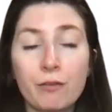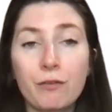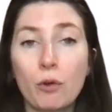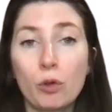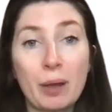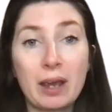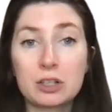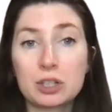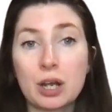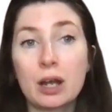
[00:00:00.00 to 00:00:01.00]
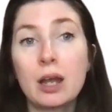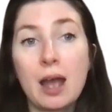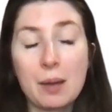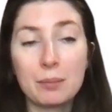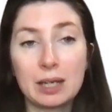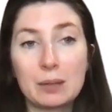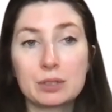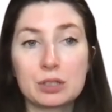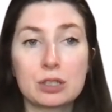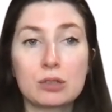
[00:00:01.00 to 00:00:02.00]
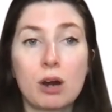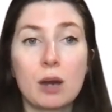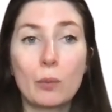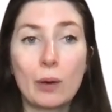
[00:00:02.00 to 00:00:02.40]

full picture and being able to describe